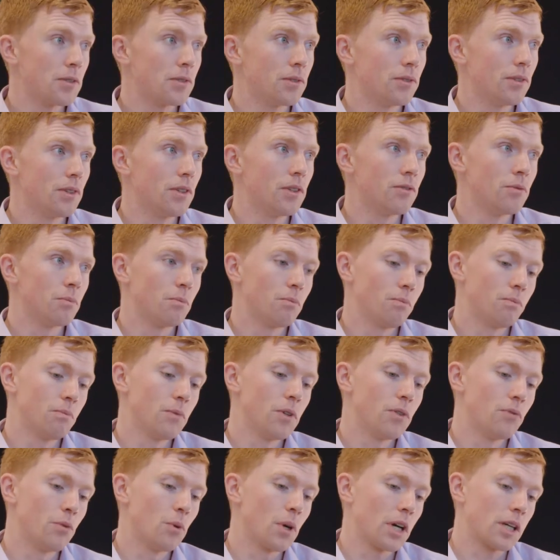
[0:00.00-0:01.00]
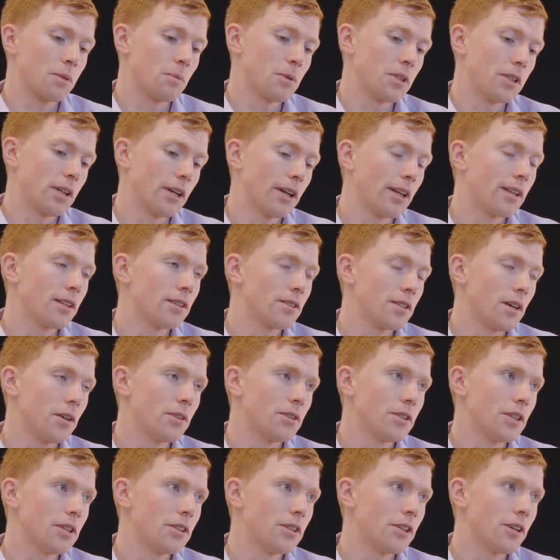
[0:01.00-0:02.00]
you've worked beside an
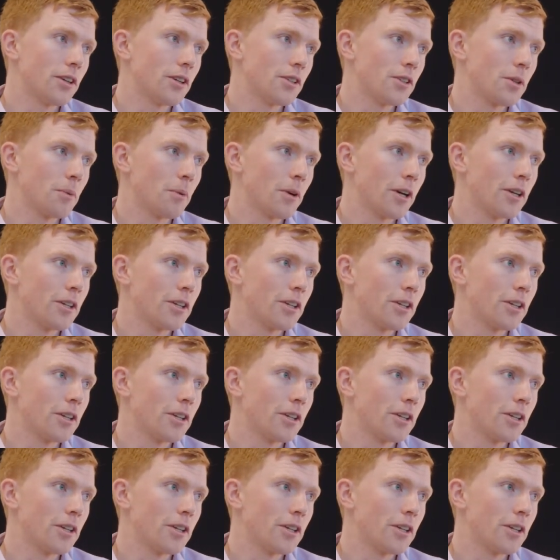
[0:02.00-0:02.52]
associate during the summer